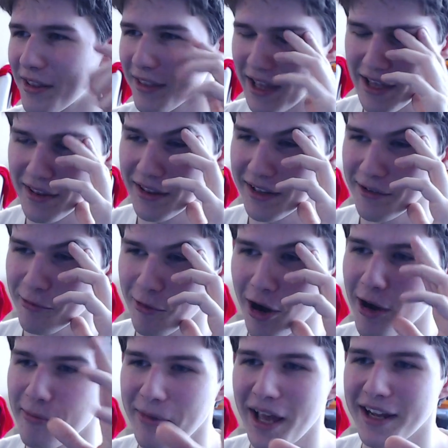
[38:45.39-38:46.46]

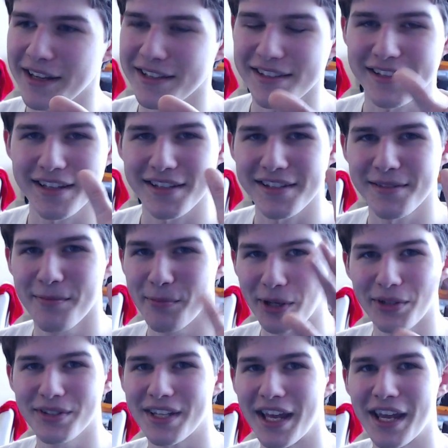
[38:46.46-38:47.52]
is this
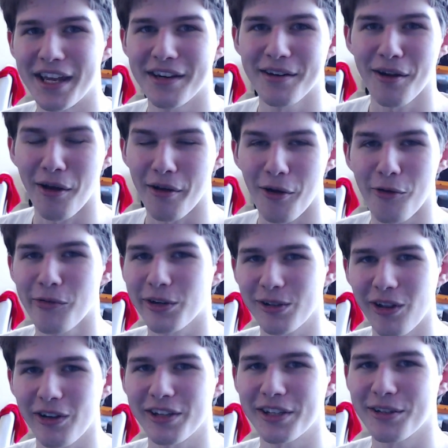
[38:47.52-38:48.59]
built-in
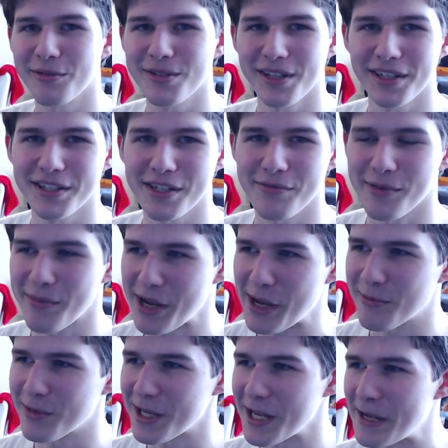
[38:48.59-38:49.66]
overclocking utility from
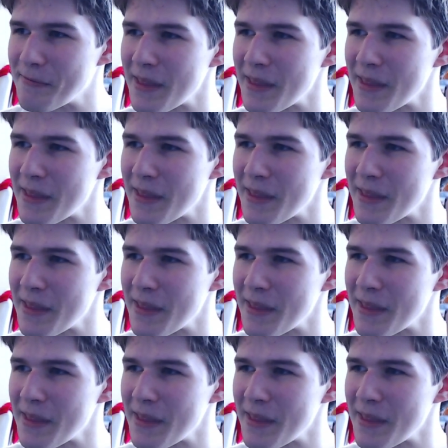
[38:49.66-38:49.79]
AMD.